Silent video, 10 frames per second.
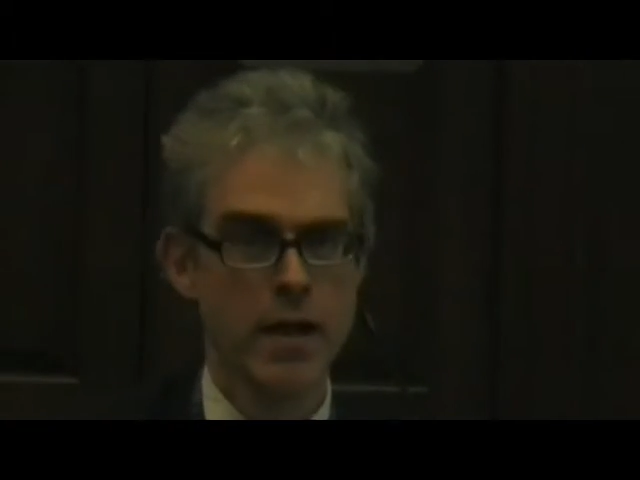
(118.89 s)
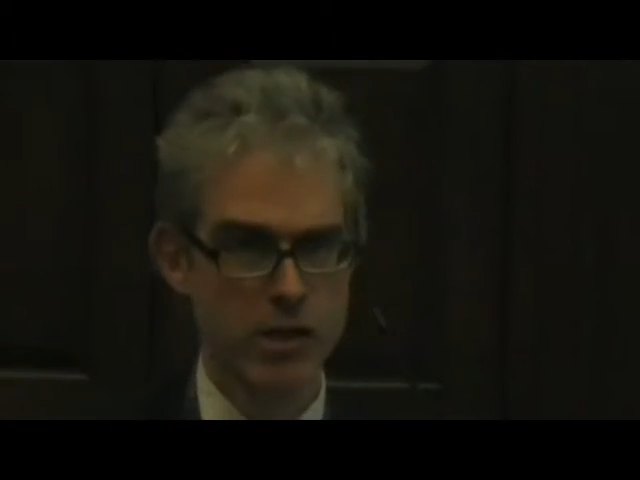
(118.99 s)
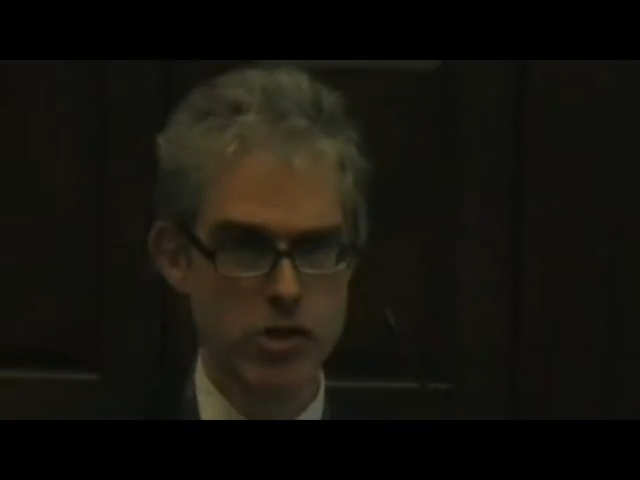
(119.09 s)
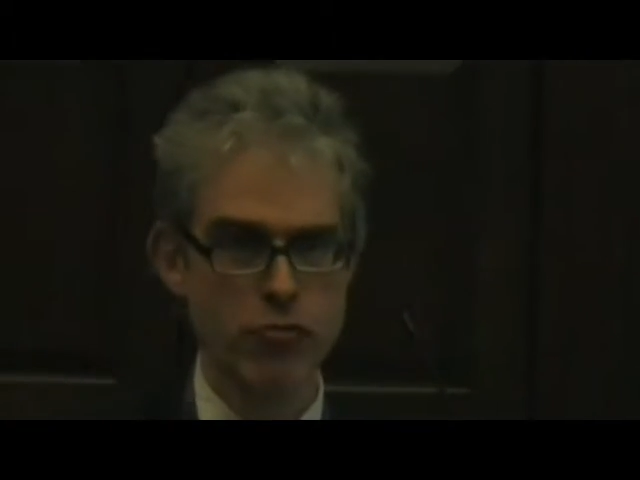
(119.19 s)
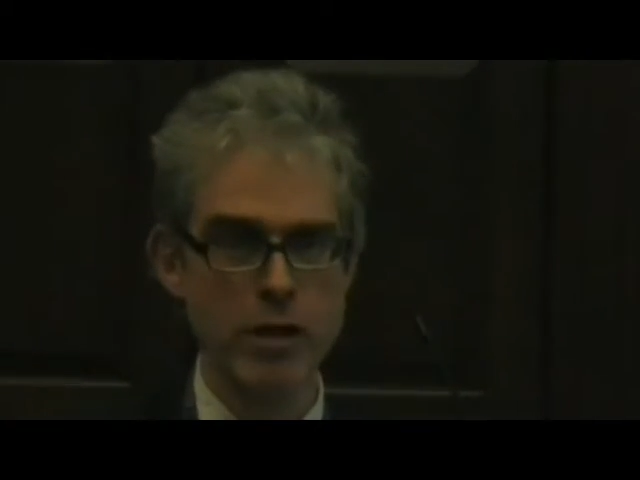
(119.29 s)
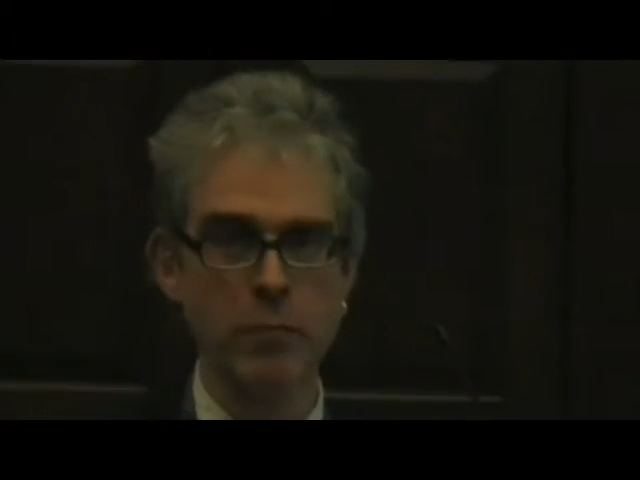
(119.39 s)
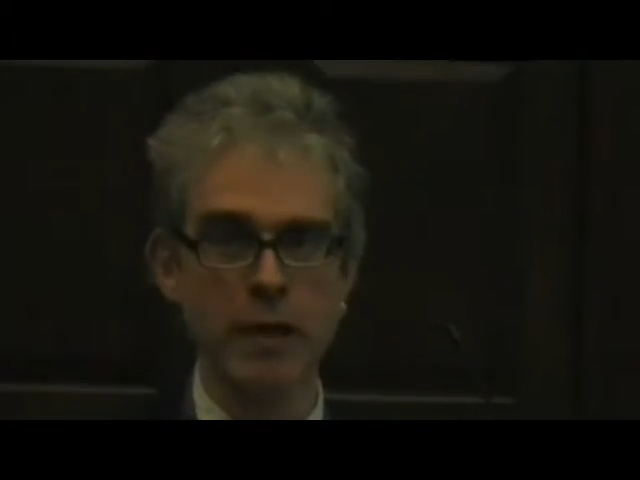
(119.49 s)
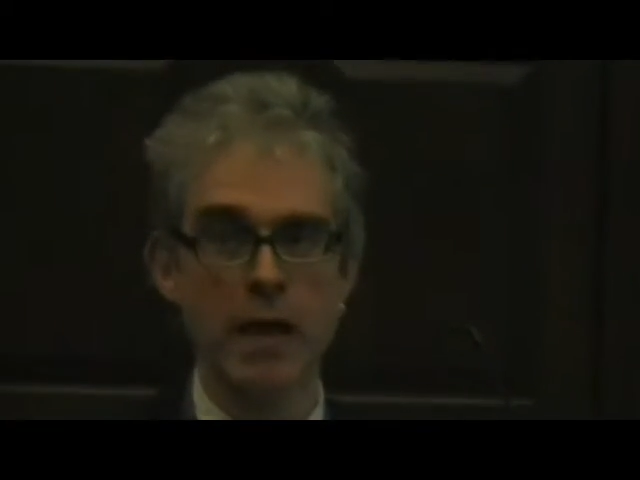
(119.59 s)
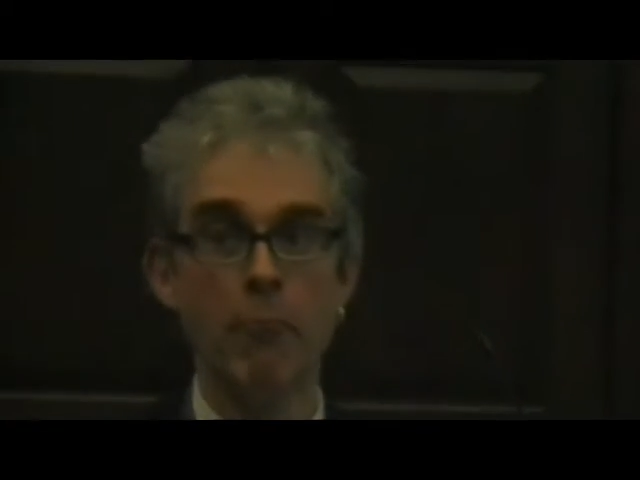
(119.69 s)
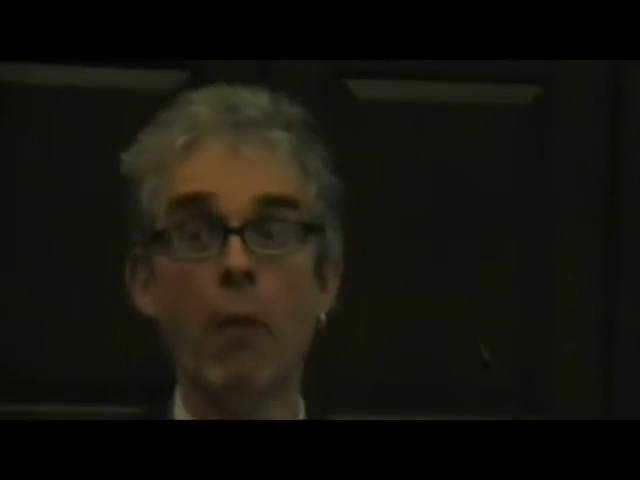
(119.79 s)

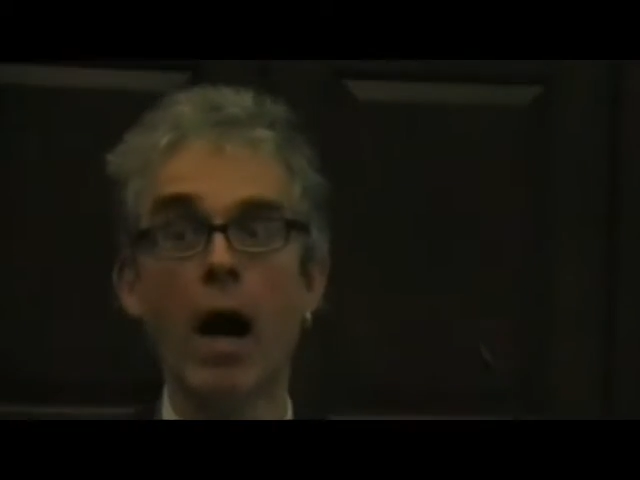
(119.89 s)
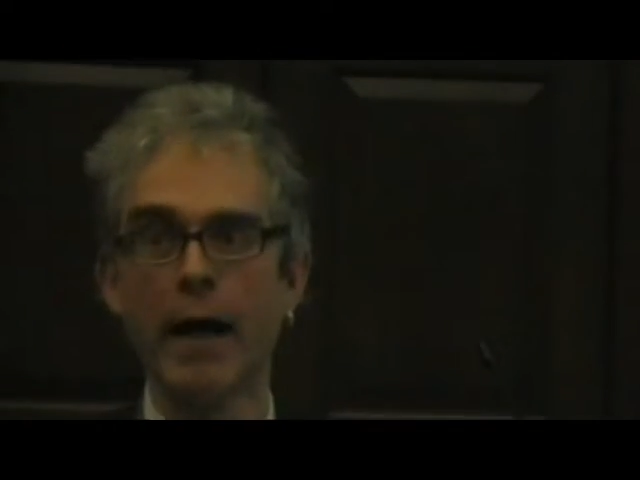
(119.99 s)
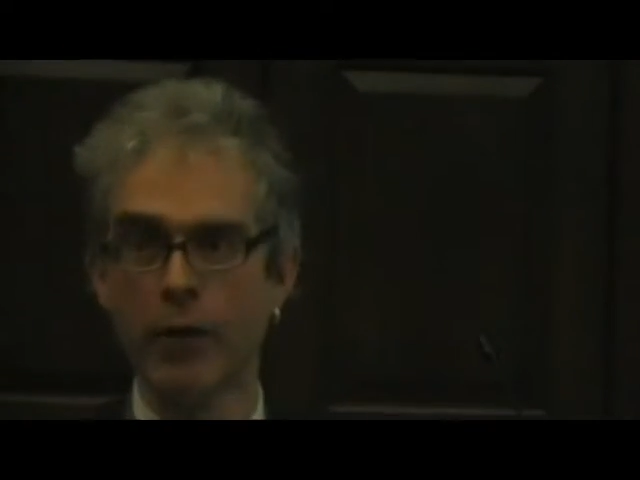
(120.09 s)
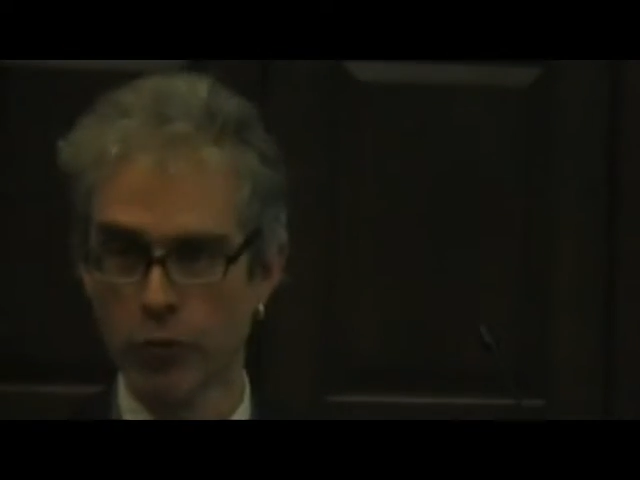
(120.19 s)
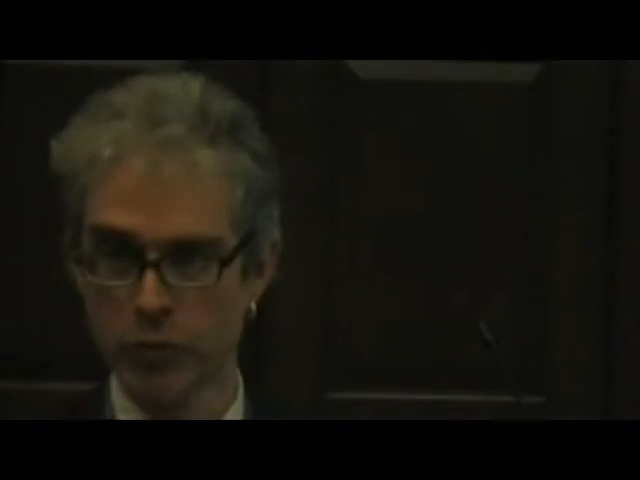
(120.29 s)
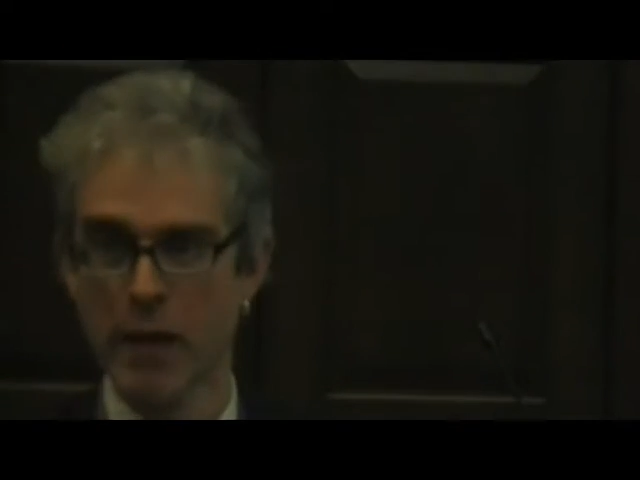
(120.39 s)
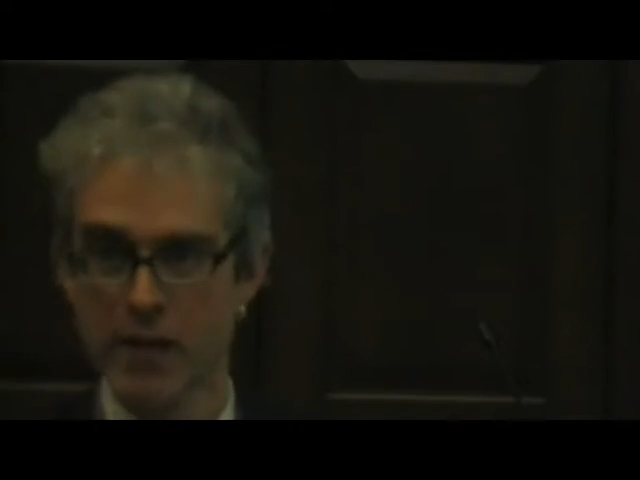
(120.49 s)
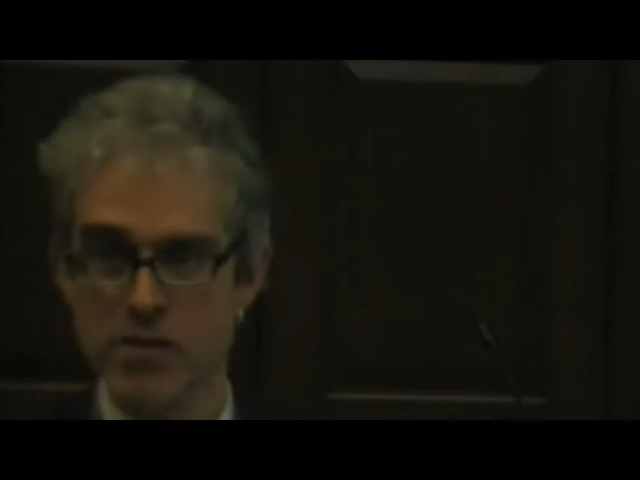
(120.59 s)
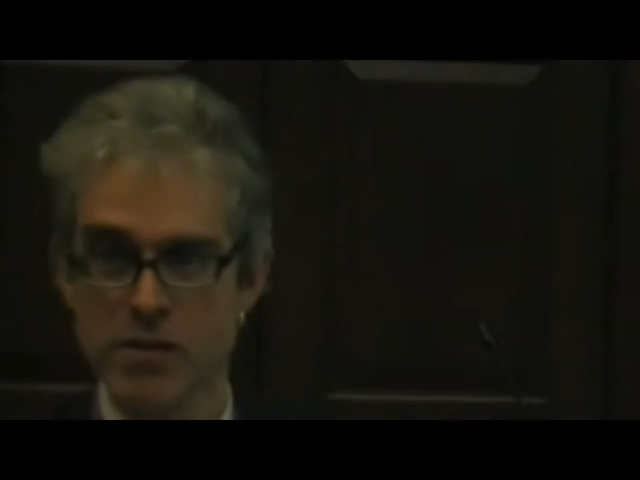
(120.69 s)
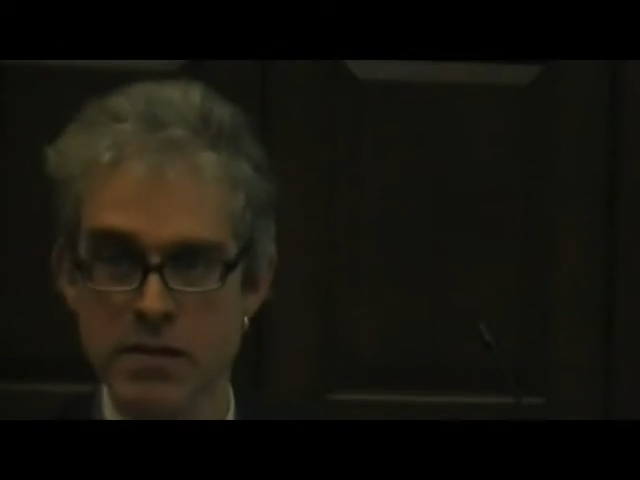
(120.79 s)
extremely mild
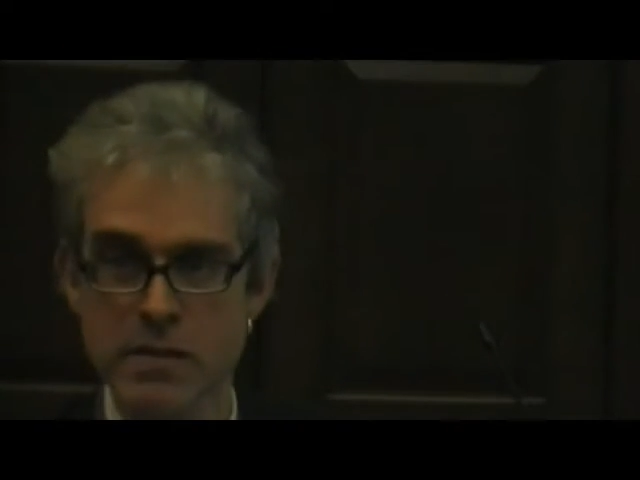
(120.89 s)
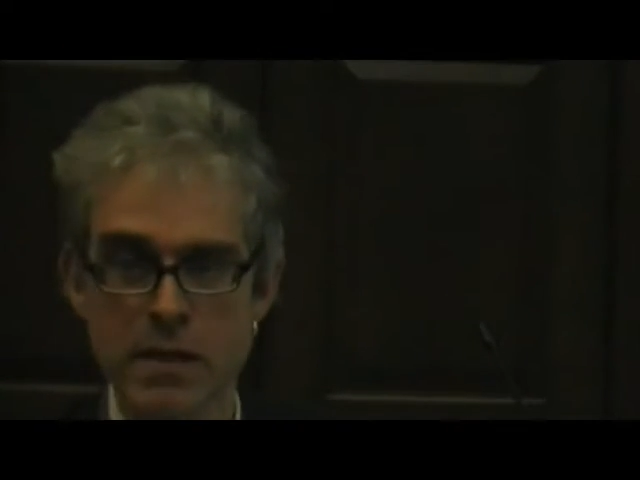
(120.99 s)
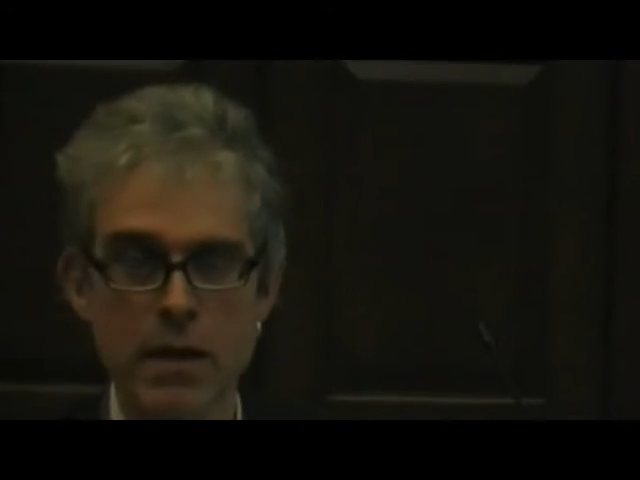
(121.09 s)
medicine,